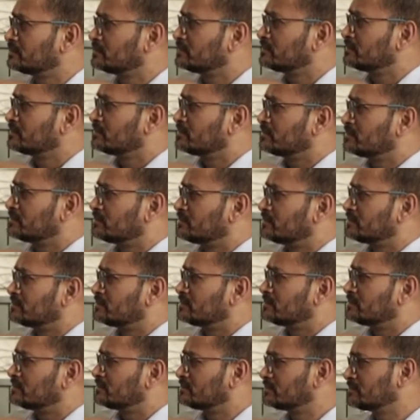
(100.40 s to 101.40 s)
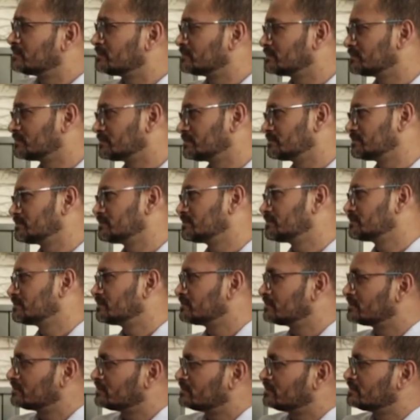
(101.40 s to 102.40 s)

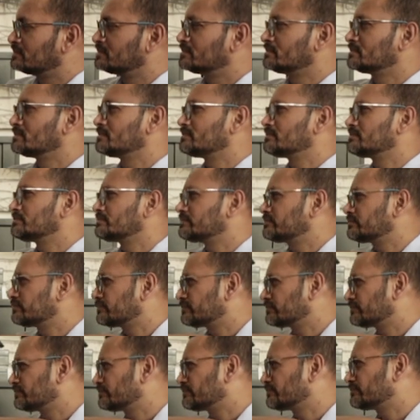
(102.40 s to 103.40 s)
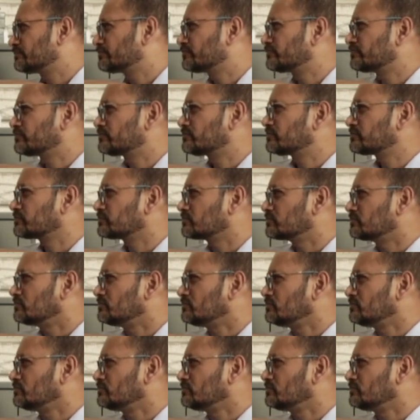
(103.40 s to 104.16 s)
No words are spoken by the person on screen.